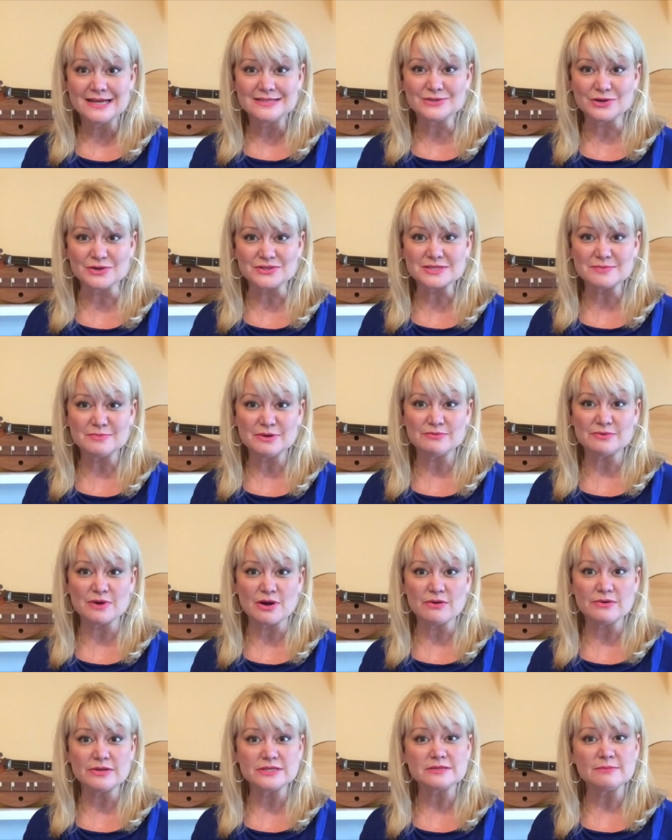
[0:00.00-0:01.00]
Dulcimer
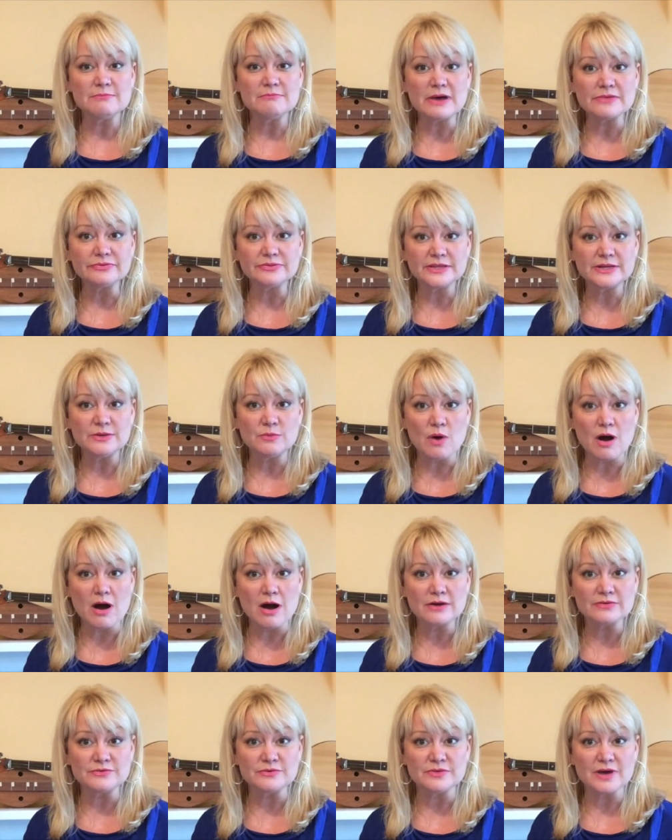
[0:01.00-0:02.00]
Road is a monthly
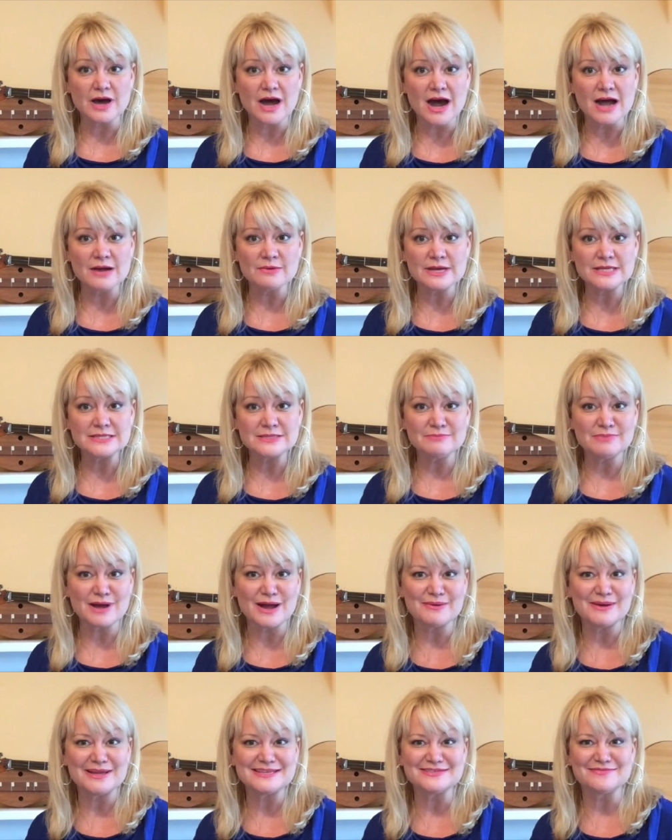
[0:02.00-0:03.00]
walk through the highways and
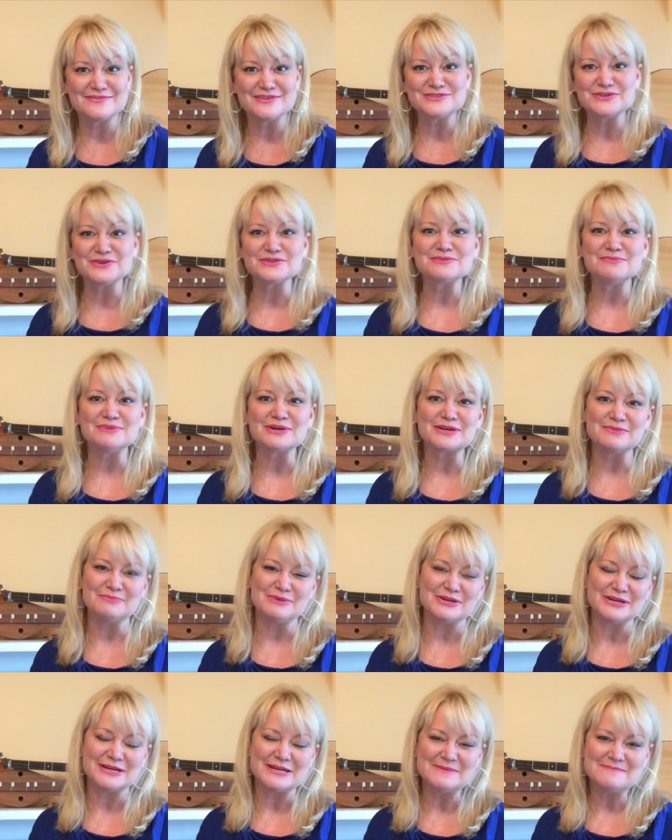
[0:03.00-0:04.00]
byways of the Dulcimer
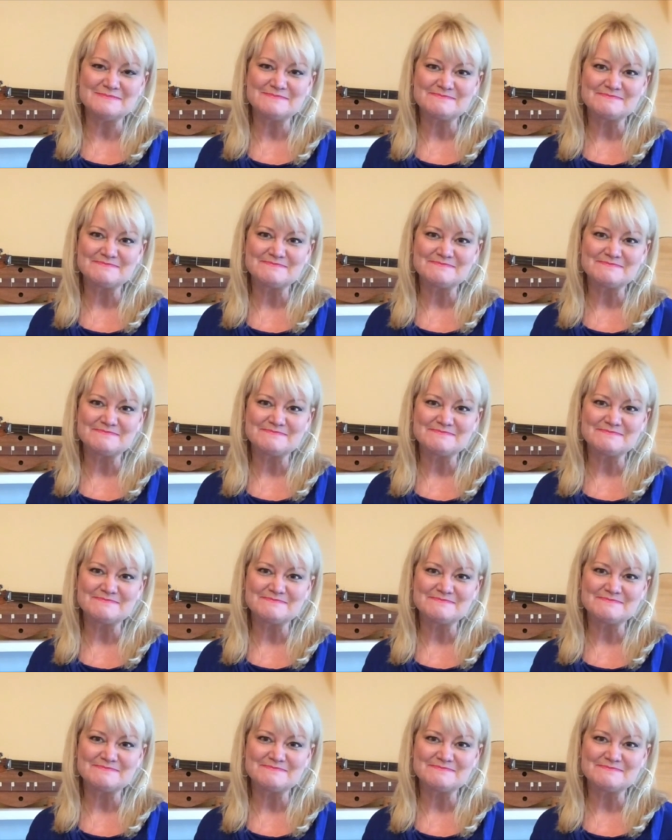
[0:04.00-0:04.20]
community.